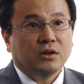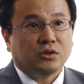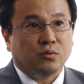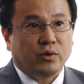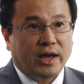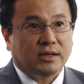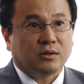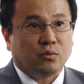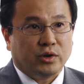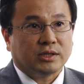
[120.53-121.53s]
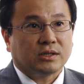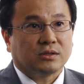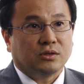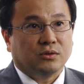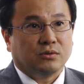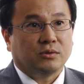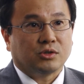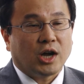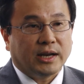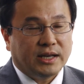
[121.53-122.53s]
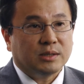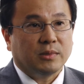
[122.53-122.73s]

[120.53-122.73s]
to raise the risks to Chinese